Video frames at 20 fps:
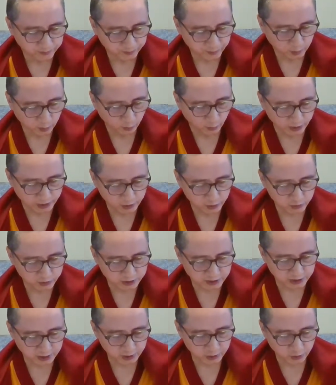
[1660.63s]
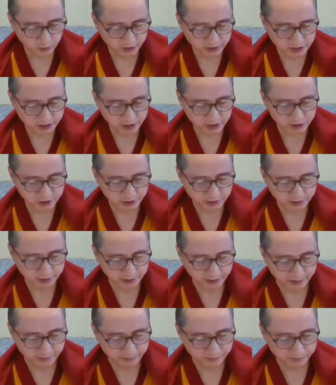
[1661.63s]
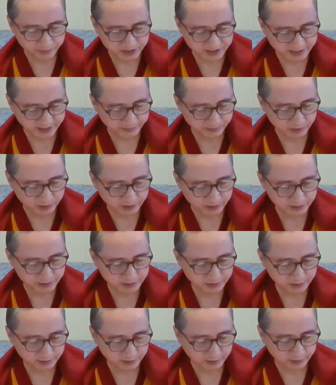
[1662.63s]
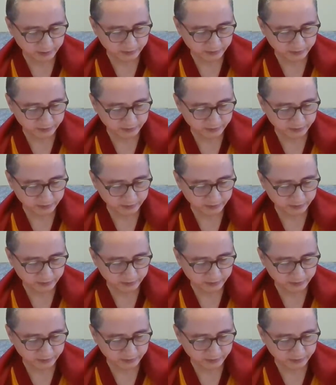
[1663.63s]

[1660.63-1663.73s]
When you see your teacher and preceptors